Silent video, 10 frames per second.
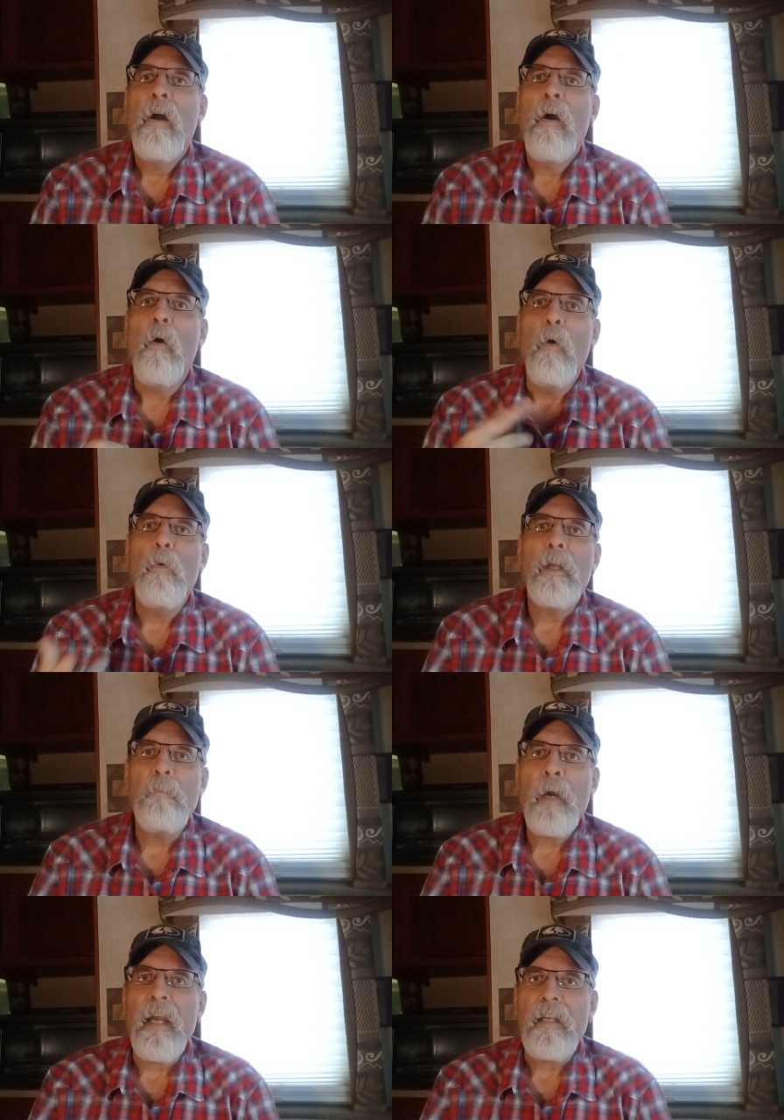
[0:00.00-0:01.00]
or we can
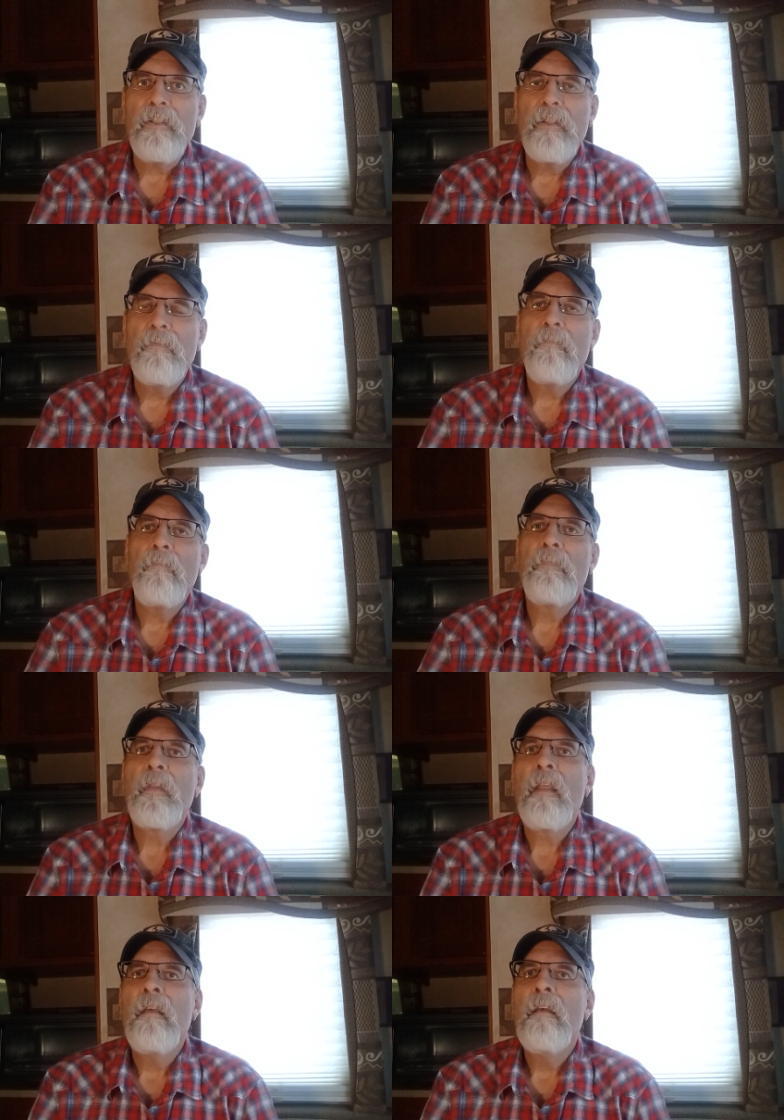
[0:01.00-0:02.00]
pass.
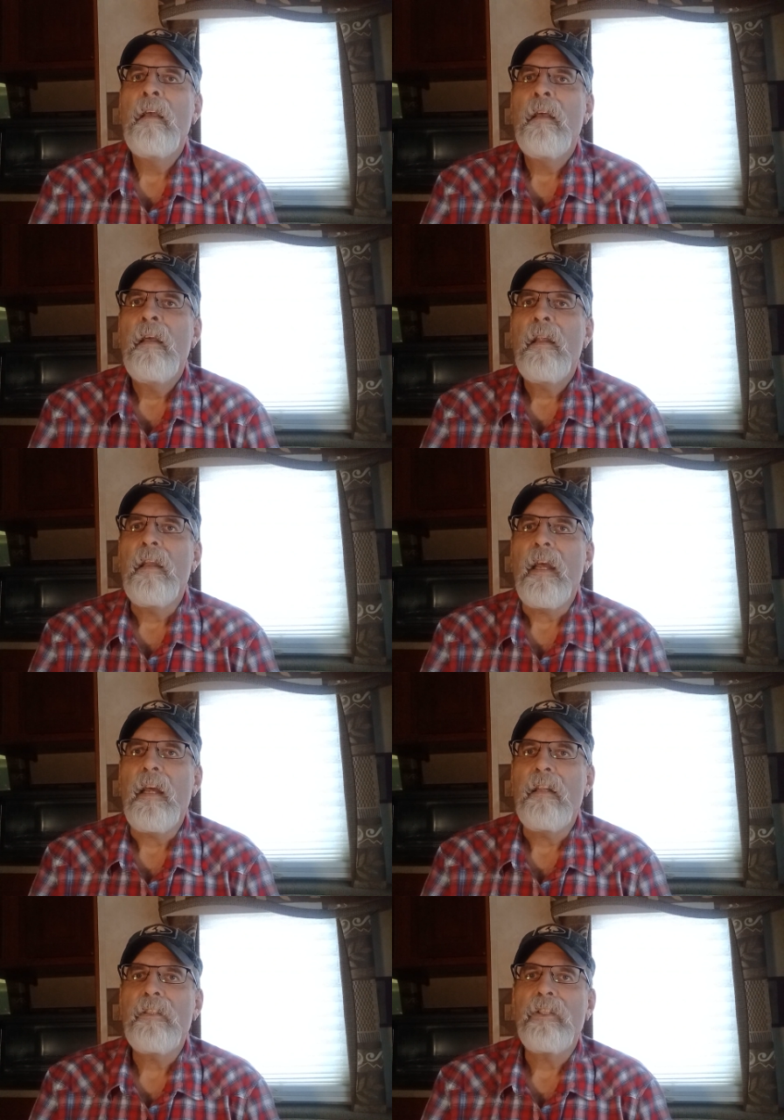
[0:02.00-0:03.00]

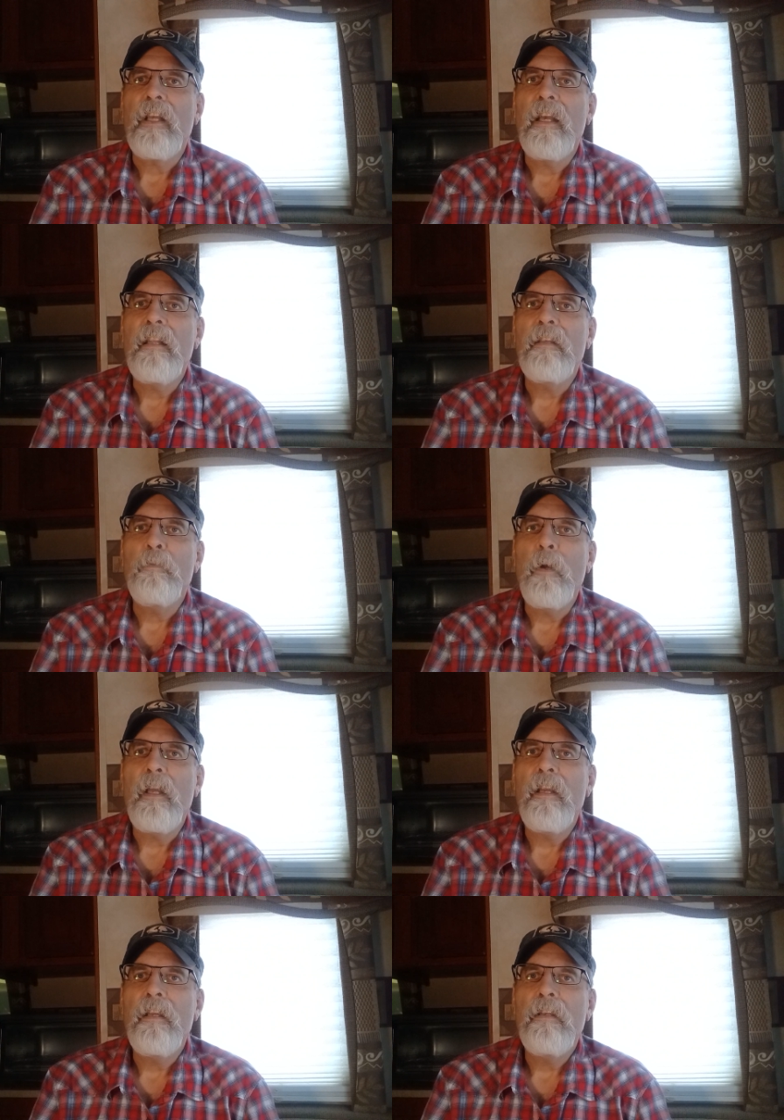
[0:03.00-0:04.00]
Now, let's say that
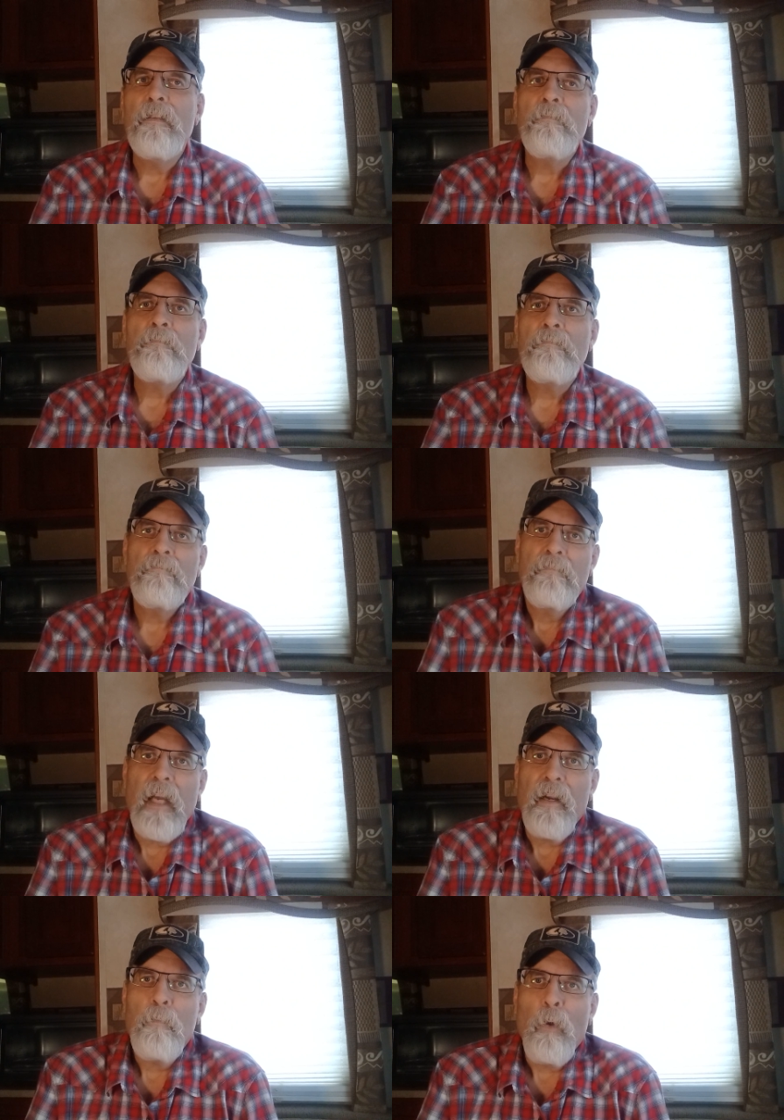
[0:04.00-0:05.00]
we
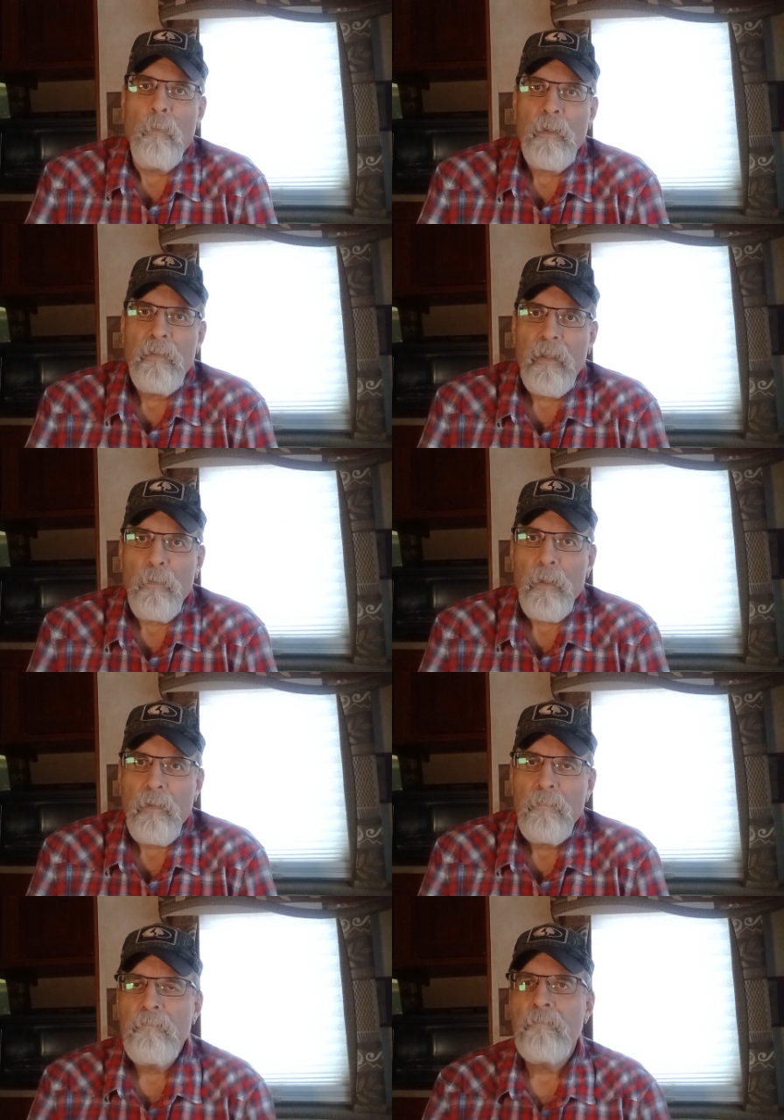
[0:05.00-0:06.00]
got an appointment to go to.
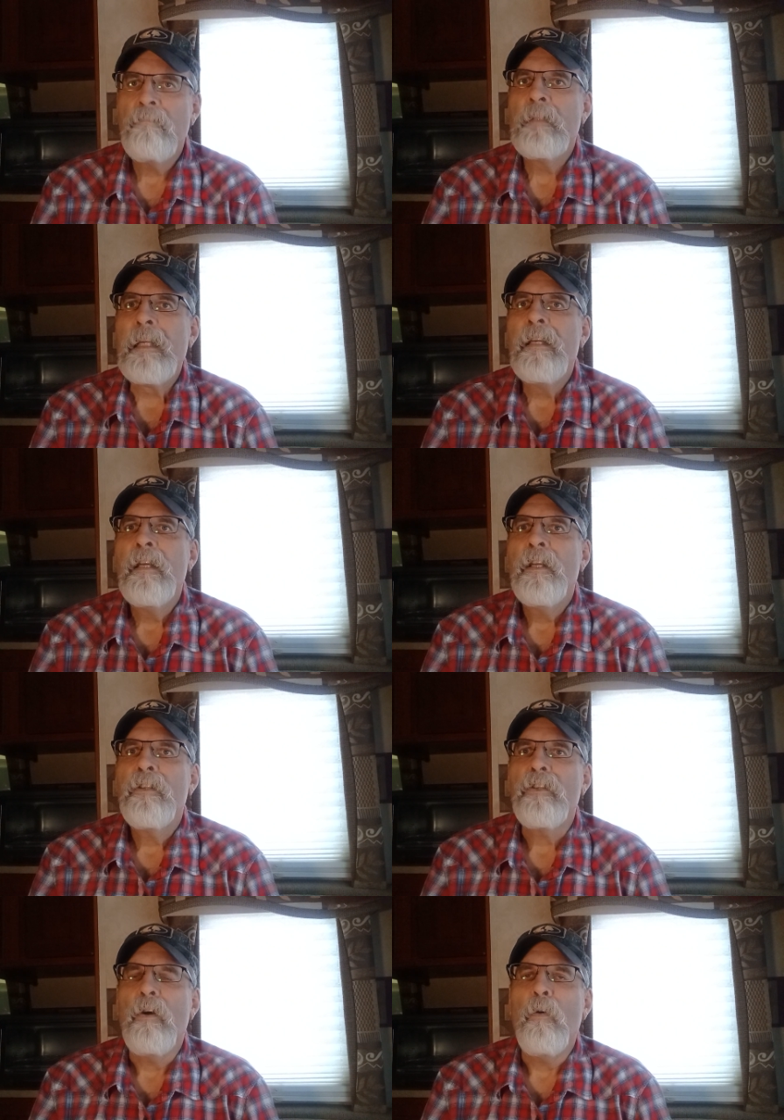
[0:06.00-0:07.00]

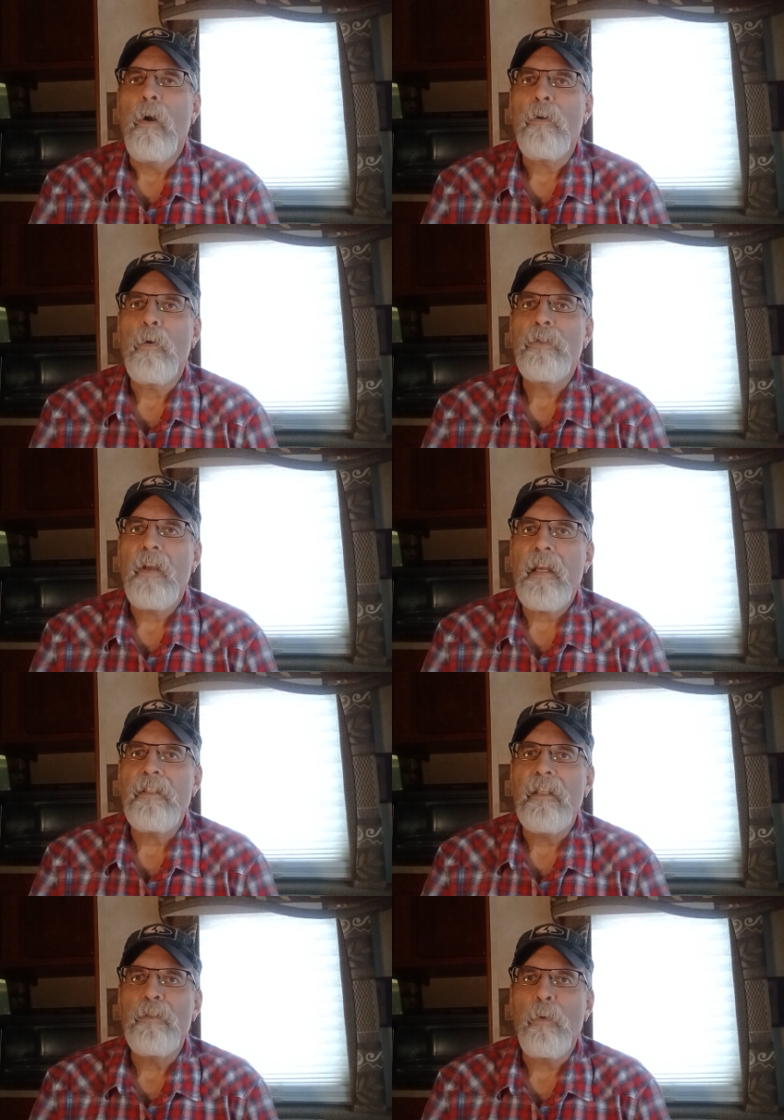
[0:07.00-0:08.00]
So our course of
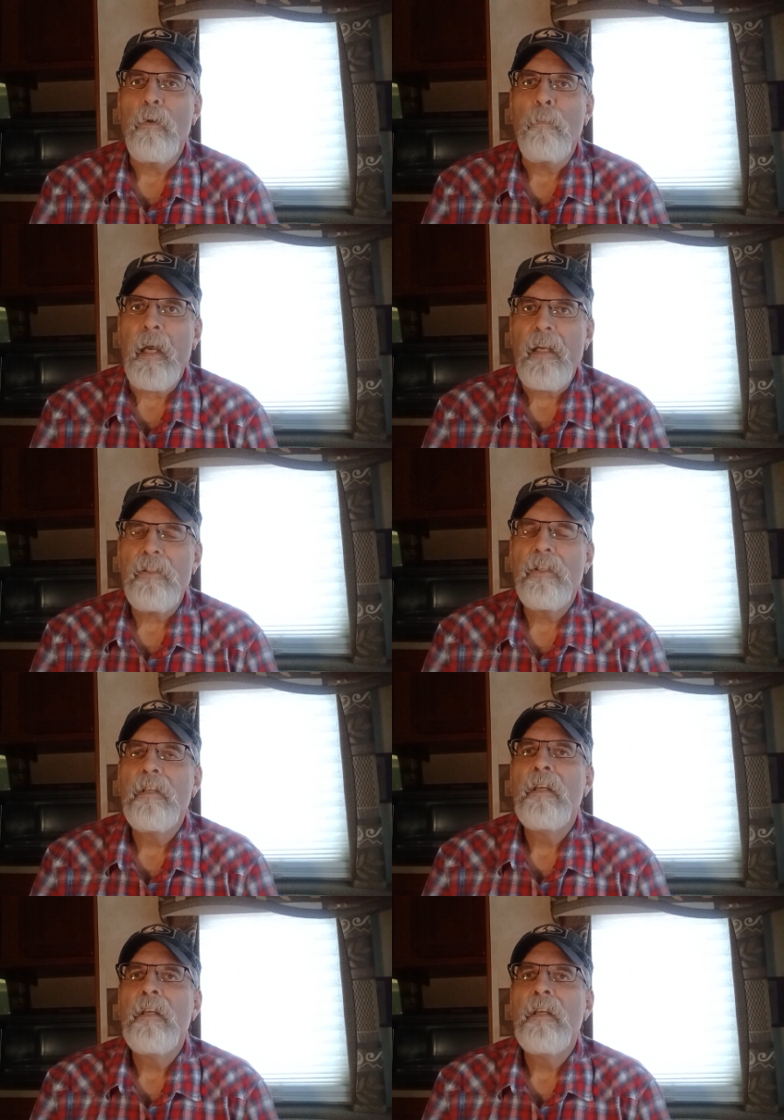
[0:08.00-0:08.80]
action is we're going to pass.